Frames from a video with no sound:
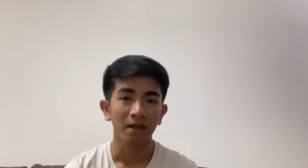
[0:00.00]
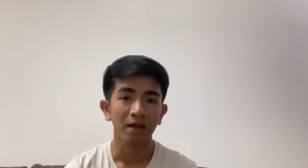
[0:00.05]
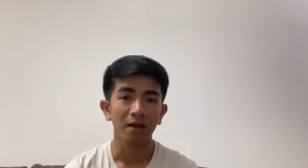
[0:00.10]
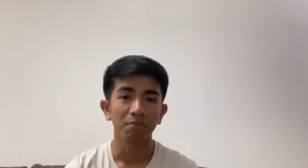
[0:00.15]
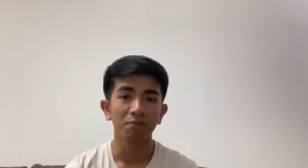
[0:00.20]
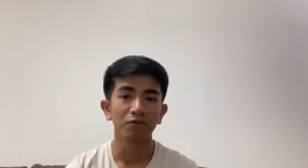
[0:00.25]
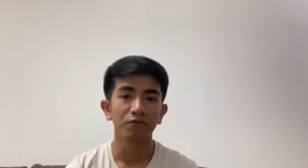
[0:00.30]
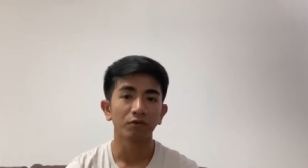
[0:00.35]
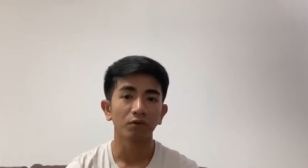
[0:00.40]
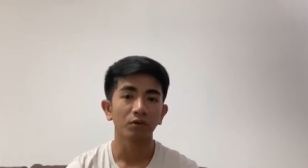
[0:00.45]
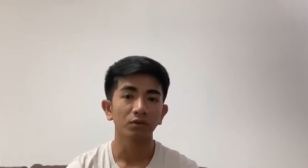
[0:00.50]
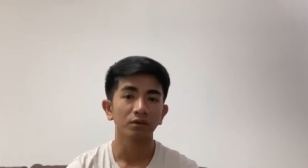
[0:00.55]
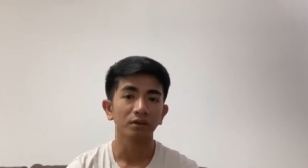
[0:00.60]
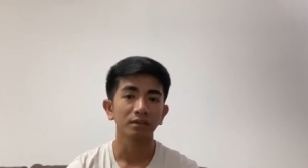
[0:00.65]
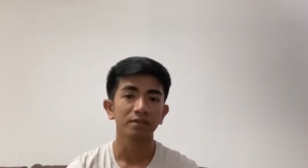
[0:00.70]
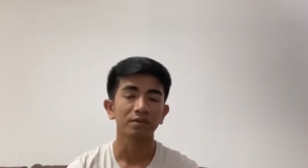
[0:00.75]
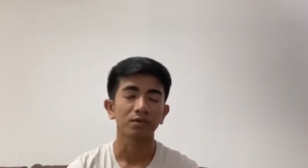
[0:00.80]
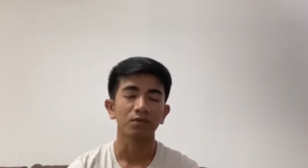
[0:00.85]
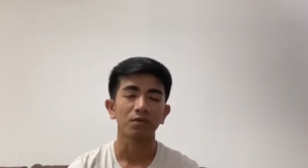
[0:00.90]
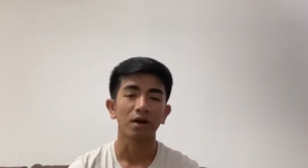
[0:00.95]
Before
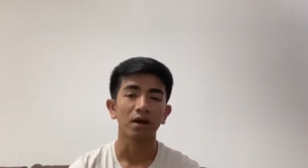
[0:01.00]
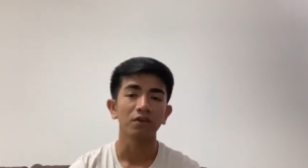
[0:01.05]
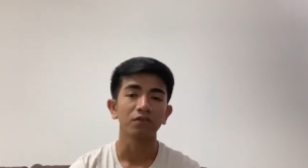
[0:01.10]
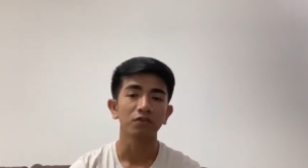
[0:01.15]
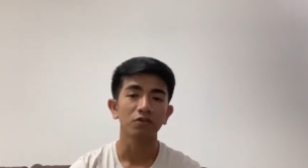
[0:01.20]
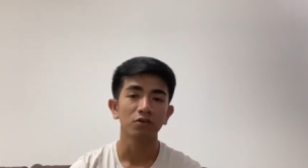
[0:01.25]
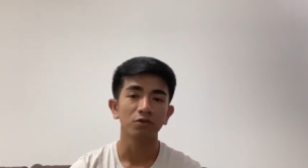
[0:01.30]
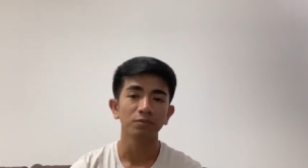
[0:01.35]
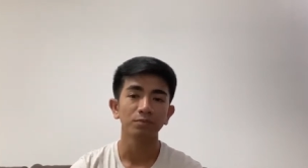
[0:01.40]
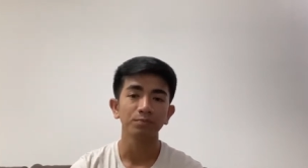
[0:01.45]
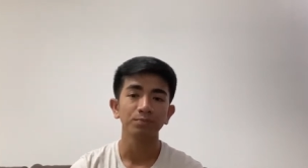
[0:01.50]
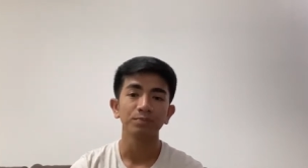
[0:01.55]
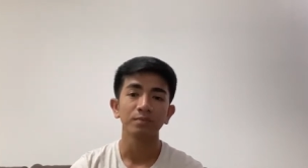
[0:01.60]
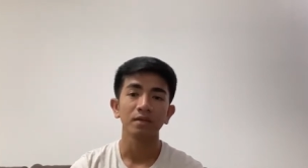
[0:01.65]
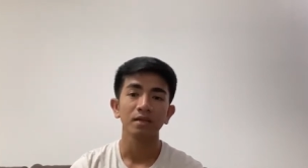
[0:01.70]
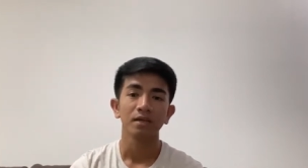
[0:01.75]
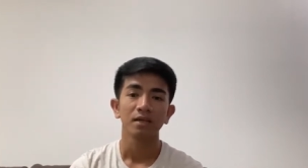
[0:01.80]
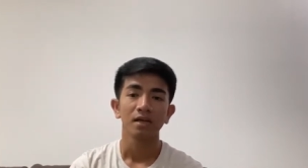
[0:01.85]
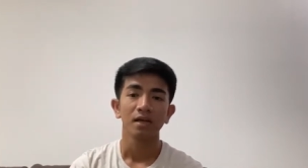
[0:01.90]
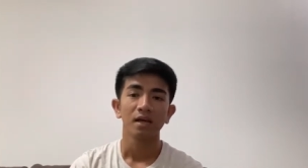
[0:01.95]
guests arrive home,
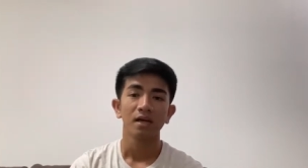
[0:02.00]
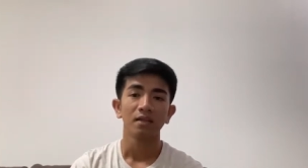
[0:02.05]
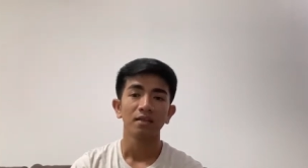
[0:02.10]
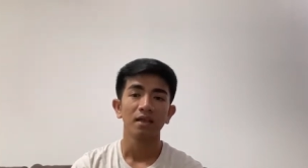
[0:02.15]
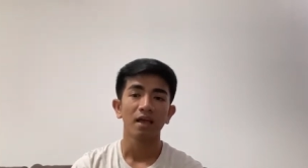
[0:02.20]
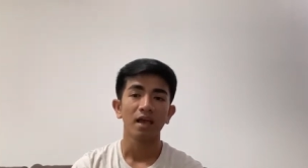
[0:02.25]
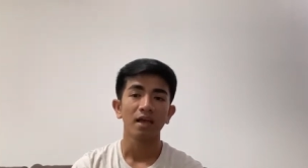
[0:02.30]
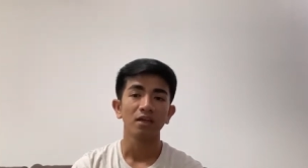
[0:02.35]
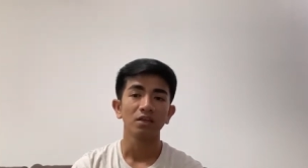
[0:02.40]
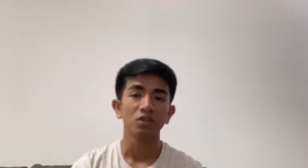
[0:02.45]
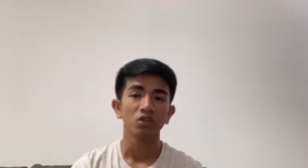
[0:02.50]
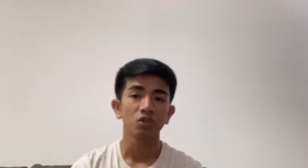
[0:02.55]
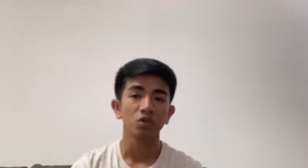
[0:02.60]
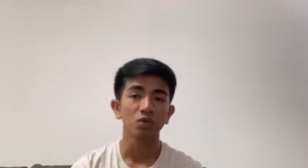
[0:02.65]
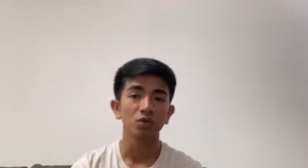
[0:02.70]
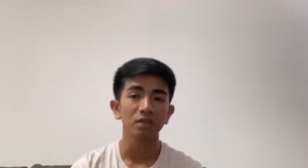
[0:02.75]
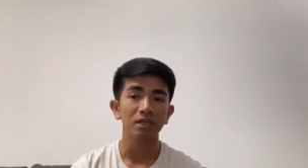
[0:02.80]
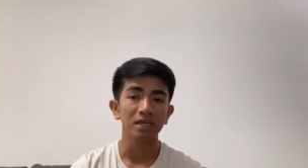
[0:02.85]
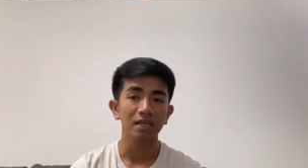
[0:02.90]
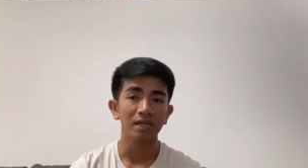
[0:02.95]
they
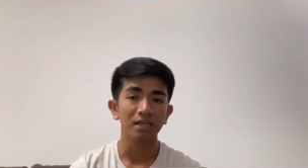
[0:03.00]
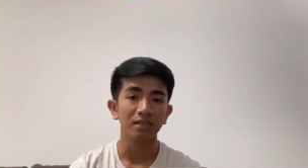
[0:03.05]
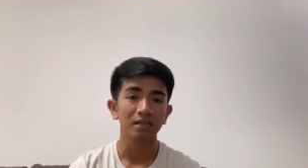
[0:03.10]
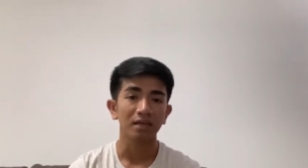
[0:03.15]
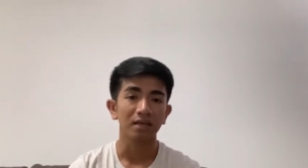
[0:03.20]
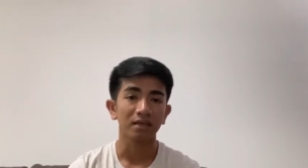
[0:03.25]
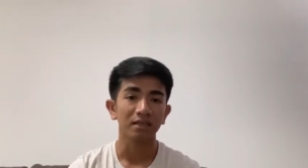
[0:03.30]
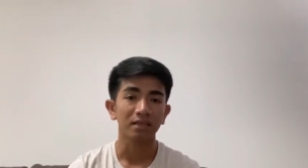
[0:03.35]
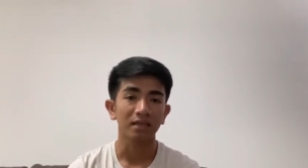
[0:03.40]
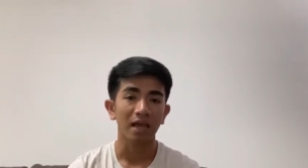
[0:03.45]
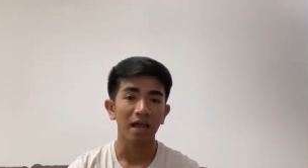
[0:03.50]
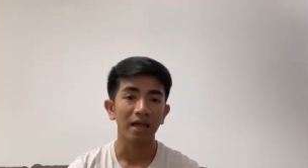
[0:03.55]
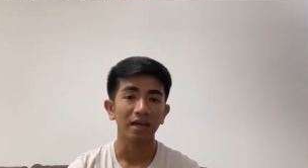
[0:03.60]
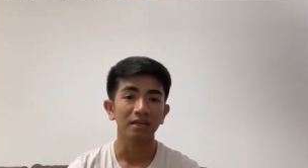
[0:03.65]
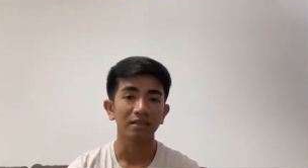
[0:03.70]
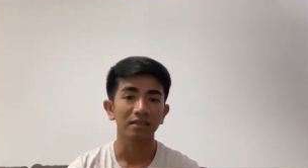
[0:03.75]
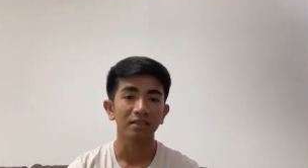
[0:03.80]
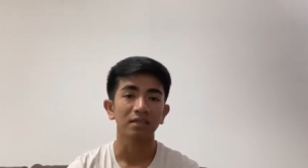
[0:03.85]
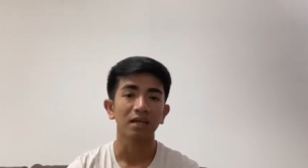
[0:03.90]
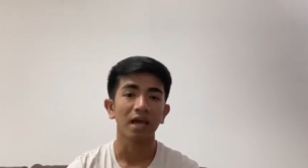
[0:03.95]
should eat
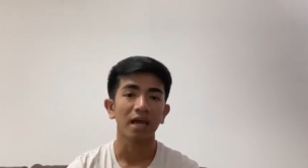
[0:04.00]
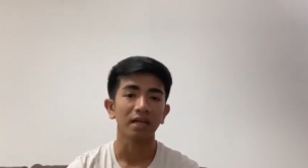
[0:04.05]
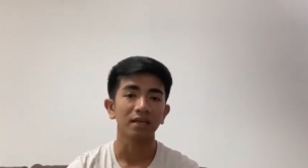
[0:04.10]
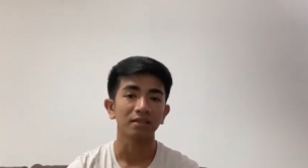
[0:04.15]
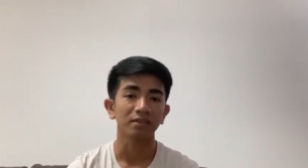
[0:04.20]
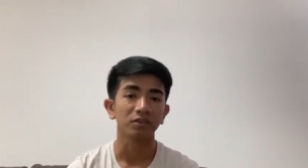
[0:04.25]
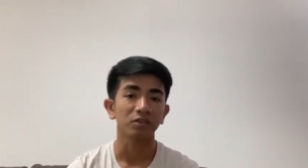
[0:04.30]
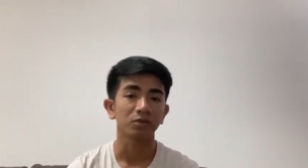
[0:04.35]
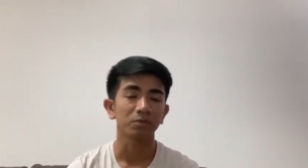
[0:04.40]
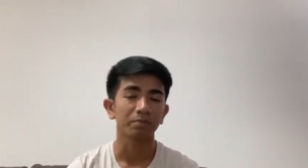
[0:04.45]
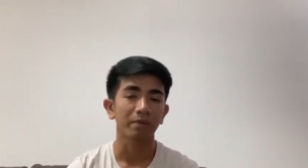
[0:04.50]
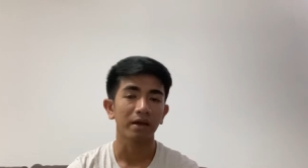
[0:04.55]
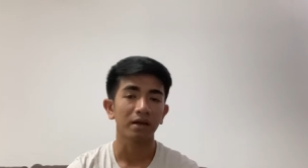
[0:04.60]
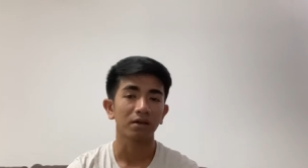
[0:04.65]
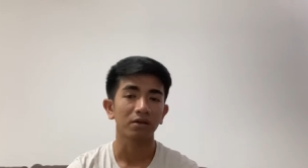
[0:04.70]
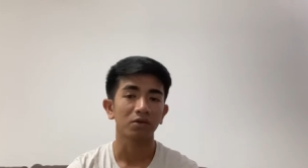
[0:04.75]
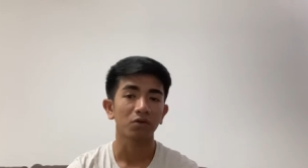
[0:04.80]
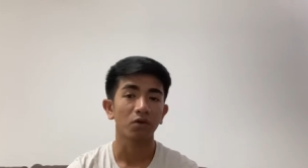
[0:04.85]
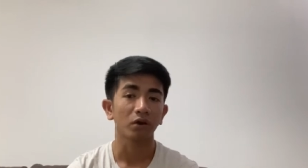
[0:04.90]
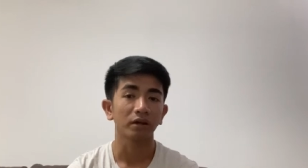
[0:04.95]
candy and spend
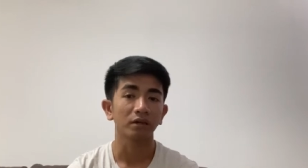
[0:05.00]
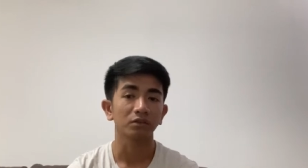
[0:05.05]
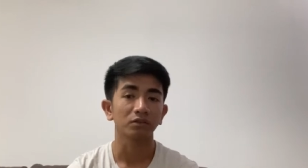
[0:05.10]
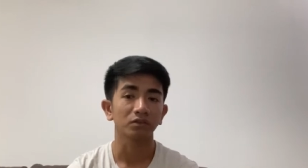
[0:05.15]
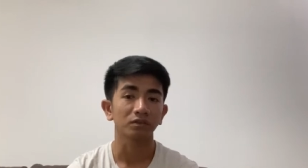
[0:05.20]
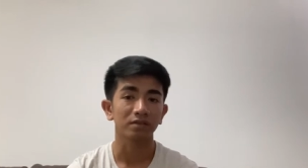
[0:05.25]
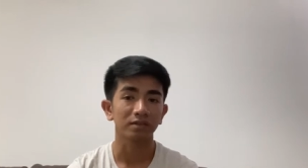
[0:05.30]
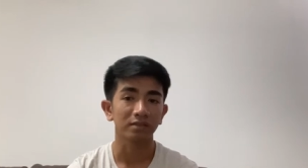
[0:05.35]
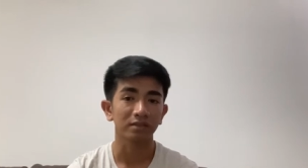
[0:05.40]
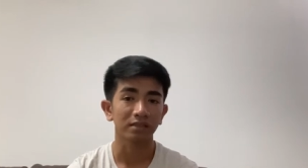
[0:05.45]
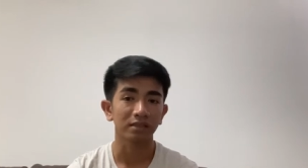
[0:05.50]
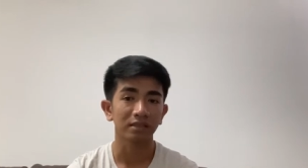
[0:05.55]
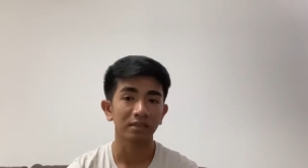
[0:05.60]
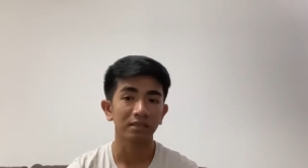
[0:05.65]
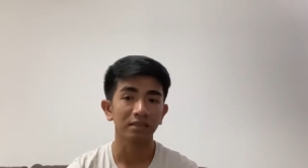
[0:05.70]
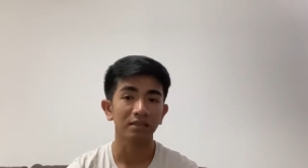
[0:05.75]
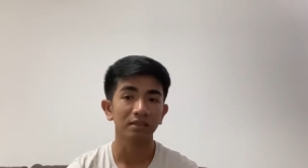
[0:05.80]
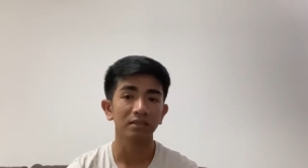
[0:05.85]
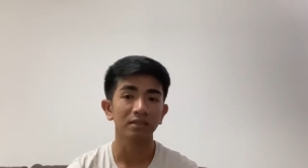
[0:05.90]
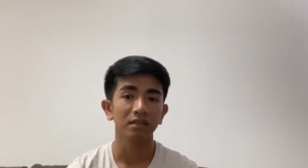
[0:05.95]
a coin to
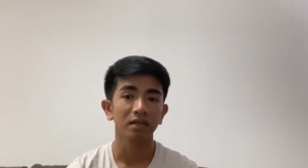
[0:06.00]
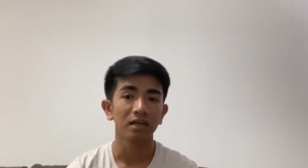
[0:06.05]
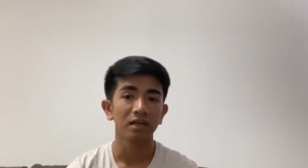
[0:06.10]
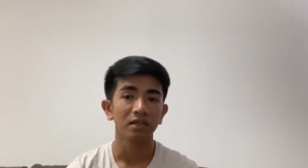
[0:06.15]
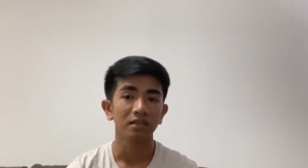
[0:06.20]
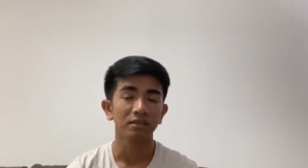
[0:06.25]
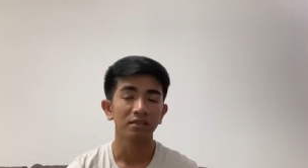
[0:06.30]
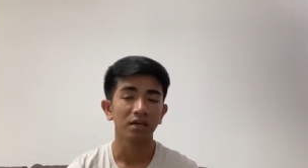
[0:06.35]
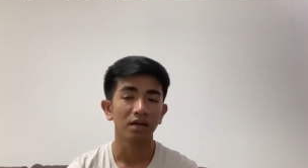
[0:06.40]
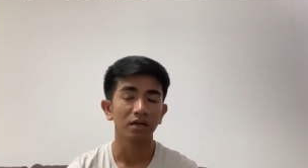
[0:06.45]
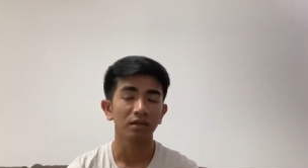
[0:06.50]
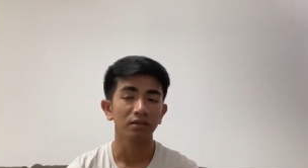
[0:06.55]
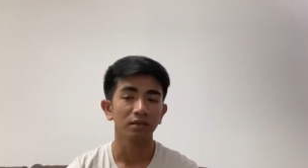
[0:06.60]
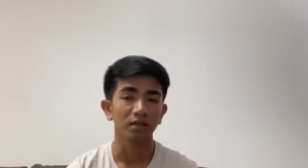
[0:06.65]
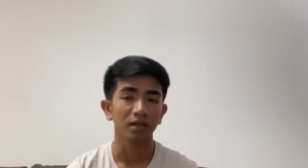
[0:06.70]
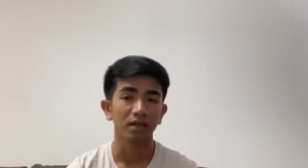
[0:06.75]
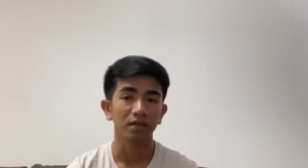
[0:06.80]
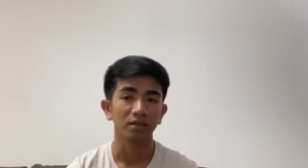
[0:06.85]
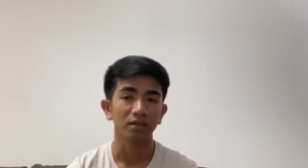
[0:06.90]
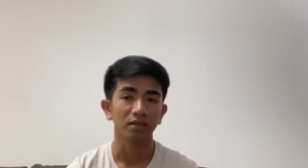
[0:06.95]
seal their
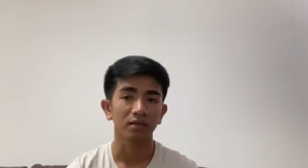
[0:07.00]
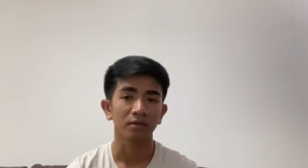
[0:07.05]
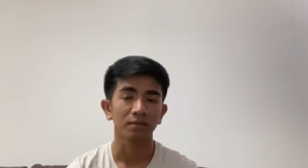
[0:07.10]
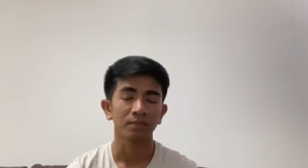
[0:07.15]
luck.